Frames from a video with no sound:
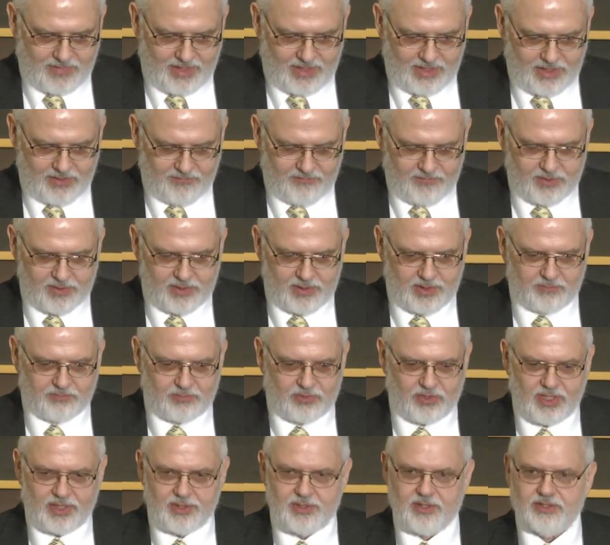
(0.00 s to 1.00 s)
If it's a
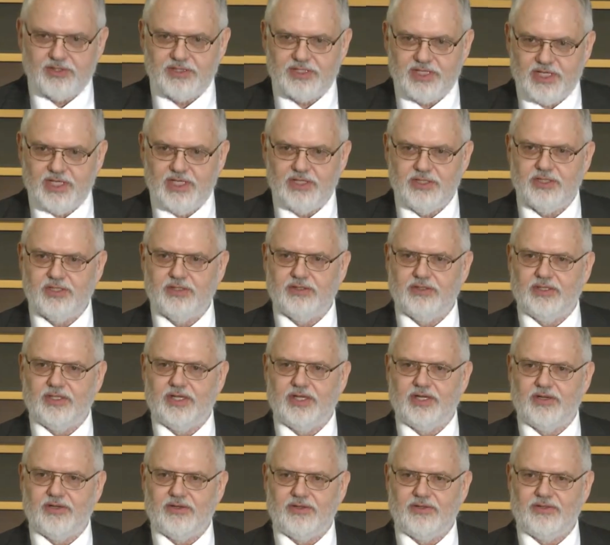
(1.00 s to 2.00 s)
presentation
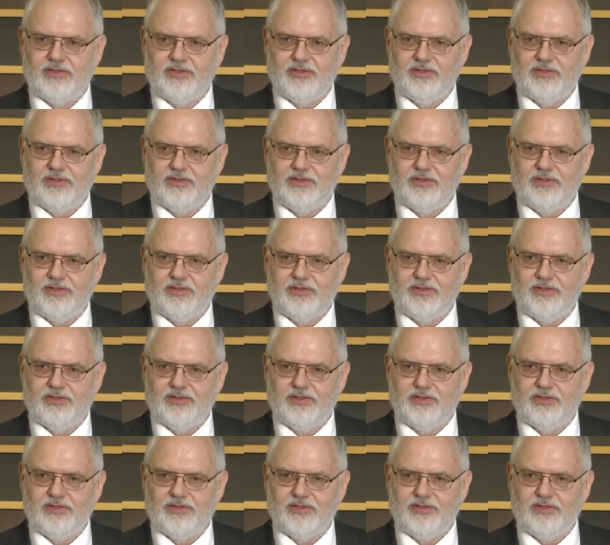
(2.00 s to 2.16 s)
layer